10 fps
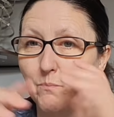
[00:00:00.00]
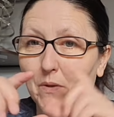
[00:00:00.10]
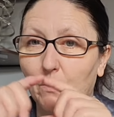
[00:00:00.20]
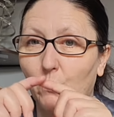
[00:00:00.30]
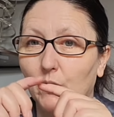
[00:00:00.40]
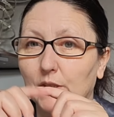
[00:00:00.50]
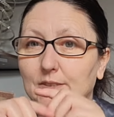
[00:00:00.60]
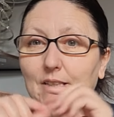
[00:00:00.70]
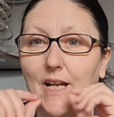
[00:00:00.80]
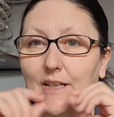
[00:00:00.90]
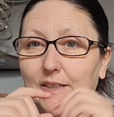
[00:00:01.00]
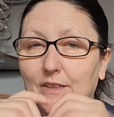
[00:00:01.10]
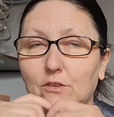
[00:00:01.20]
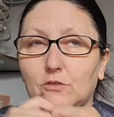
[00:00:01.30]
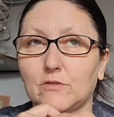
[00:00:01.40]
big words that I
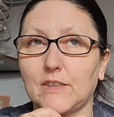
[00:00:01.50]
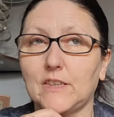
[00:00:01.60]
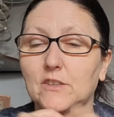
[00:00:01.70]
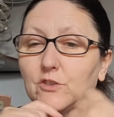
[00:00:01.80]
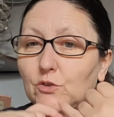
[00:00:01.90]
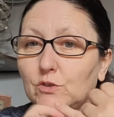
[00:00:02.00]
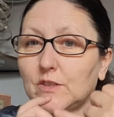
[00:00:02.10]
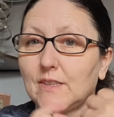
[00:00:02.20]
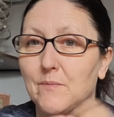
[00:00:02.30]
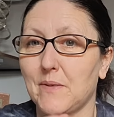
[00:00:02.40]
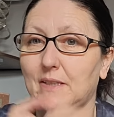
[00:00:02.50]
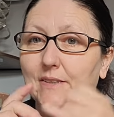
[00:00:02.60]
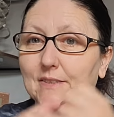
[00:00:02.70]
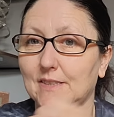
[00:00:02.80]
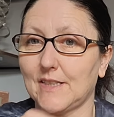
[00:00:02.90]
cannot read due to
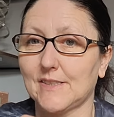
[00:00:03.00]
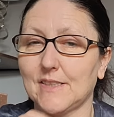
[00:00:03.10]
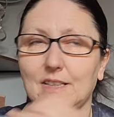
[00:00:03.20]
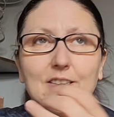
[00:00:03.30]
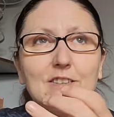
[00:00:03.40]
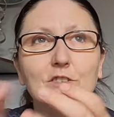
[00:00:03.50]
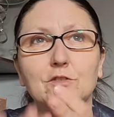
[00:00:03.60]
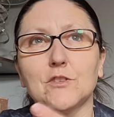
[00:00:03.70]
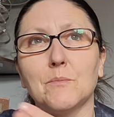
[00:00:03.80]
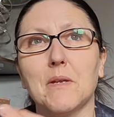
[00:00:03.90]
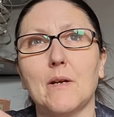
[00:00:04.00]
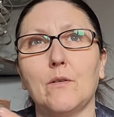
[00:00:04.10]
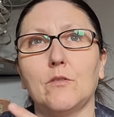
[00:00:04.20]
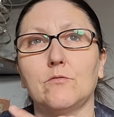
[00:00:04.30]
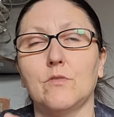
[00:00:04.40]
being dyslexic. I'd love to be able
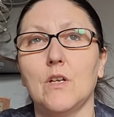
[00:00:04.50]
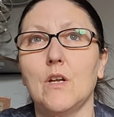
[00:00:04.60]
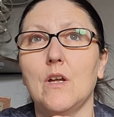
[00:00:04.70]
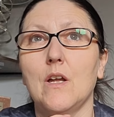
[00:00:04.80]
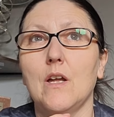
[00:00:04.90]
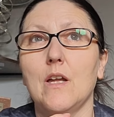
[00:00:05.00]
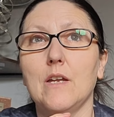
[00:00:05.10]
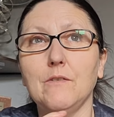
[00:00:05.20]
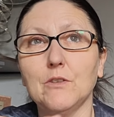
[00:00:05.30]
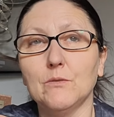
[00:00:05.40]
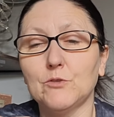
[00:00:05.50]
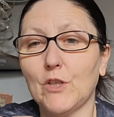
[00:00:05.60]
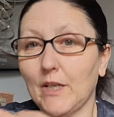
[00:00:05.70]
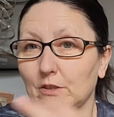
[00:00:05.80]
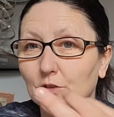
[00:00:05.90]
to, even though I'm
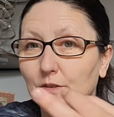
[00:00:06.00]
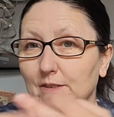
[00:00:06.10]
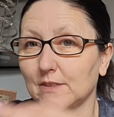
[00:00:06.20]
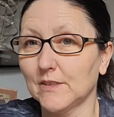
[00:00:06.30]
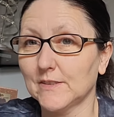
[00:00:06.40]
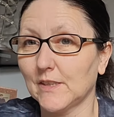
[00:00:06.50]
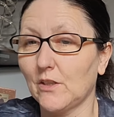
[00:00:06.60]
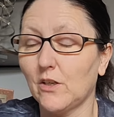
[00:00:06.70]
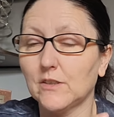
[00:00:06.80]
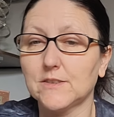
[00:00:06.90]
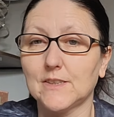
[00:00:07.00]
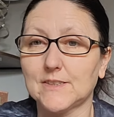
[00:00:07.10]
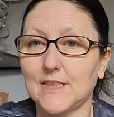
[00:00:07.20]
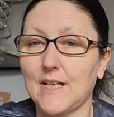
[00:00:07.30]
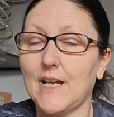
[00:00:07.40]
trying to do this nursing course
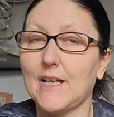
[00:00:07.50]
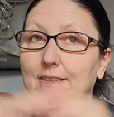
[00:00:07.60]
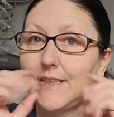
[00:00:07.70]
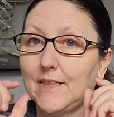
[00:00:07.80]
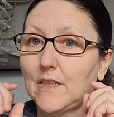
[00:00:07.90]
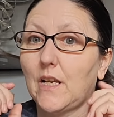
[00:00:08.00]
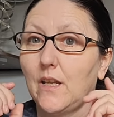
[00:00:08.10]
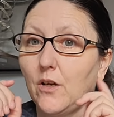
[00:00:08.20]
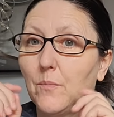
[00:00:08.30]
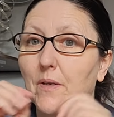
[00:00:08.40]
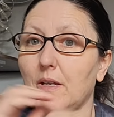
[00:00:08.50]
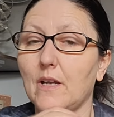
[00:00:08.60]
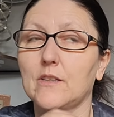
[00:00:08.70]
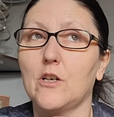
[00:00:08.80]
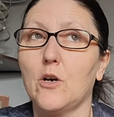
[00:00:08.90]
last night, I did a little
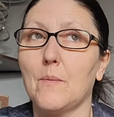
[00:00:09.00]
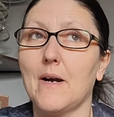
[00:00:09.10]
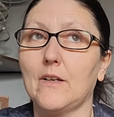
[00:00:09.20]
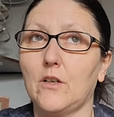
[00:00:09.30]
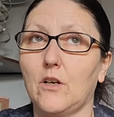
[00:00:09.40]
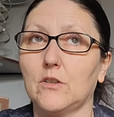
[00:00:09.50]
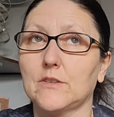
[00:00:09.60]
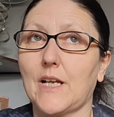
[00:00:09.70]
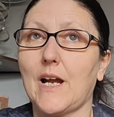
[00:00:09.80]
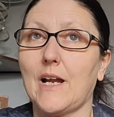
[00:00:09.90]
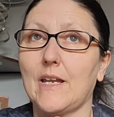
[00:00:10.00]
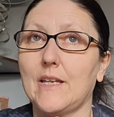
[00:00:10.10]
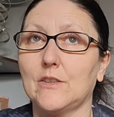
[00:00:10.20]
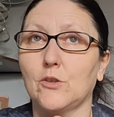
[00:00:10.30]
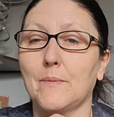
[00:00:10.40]
bit, and oh my God,
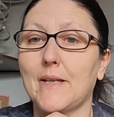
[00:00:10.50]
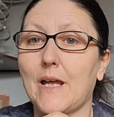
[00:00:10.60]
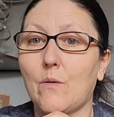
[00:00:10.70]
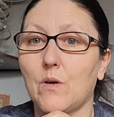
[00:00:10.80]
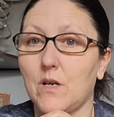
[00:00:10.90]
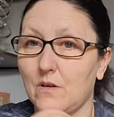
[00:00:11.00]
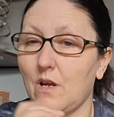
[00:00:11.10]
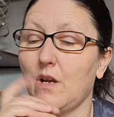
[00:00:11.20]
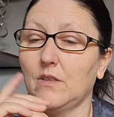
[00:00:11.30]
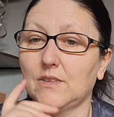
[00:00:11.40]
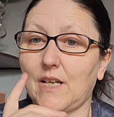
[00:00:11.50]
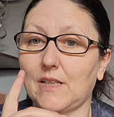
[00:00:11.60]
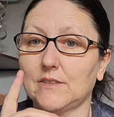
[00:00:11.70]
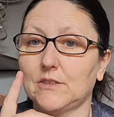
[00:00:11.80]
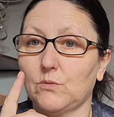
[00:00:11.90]
it took me an hour to
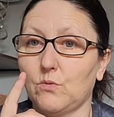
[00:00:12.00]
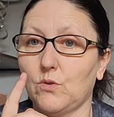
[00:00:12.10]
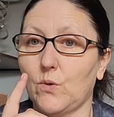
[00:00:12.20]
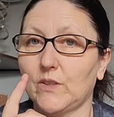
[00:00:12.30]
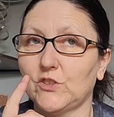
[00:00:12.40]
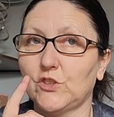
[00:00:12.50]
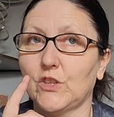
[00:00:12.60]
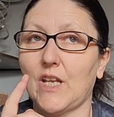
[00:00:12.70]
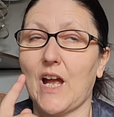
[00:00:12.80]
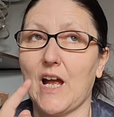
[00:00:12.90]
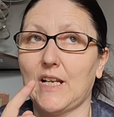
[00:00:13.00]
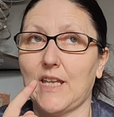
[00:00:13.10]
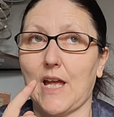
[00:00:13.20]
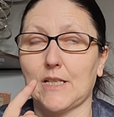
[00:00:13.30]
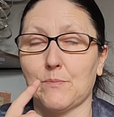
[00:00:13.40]
answer one question,
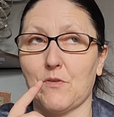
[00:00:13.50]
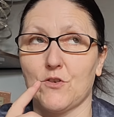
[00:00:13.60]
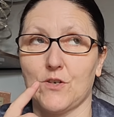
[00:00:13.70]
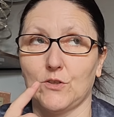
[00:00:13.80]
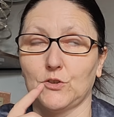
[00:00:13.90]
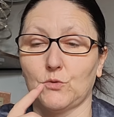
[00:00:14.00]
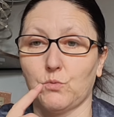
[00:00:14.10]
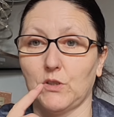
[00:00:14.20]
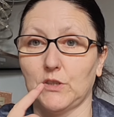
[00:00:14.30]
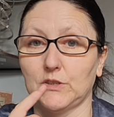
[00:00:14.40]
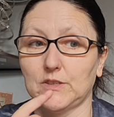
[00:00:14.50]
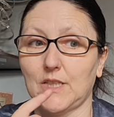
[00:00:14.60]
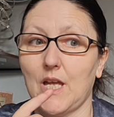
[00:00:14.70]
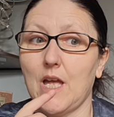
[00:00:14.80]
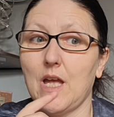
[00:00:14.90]
and it had to be 300 words.